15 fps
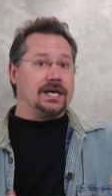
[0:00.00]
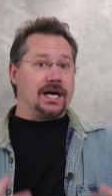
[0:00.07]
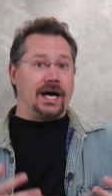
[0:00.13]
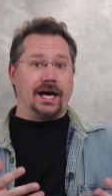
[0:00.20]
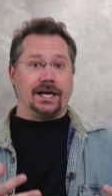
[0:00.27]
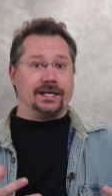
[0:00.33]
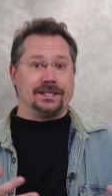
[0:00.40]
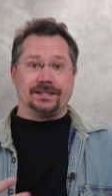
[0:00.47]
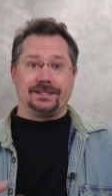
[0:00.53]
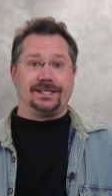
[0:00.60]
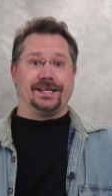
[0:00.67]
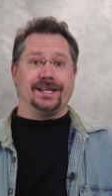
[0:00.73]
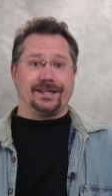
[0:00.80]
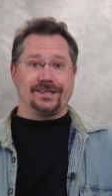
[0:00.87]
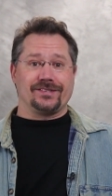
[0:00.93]
to
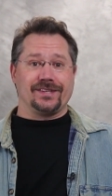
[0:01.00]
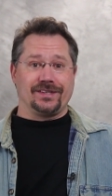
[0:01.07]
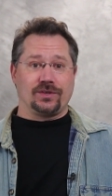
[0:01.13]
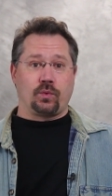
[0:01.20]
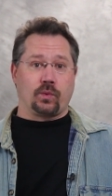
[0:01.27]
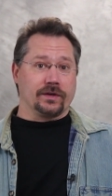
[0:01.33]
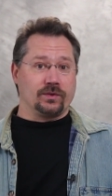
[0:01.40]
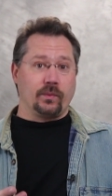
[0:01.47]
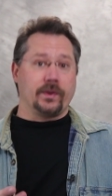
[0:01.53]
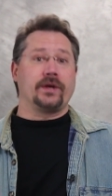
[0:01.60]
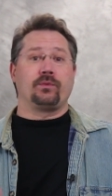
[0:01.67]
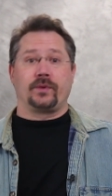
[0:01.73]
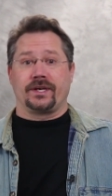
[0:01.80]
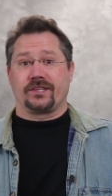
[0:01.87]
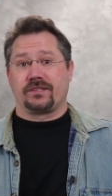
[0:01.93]
get this thing to work the way
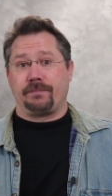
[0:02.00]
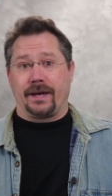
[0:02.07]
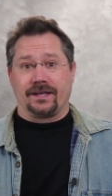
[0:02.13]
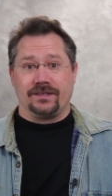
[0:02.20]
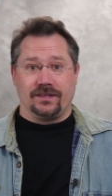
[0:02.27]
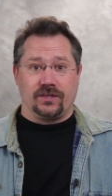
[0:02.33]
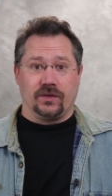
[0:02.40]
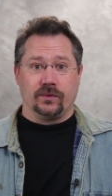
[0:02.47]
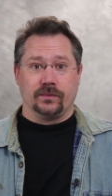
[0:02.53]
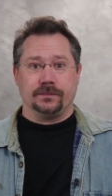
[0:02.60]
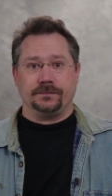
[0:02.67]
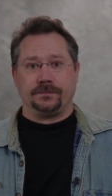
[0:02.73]
we expect it to.